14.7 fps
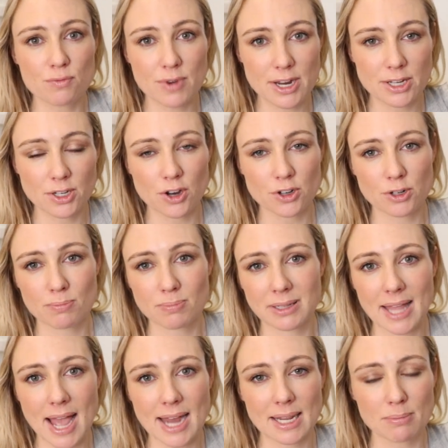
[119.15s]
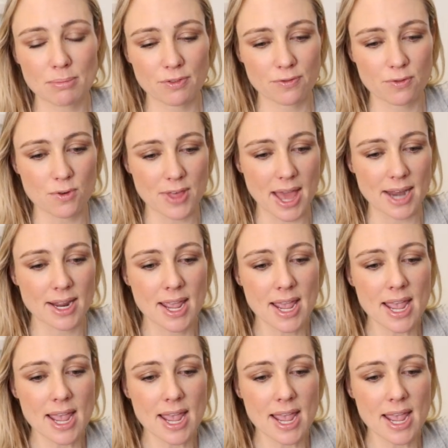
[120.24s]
research and planning before that.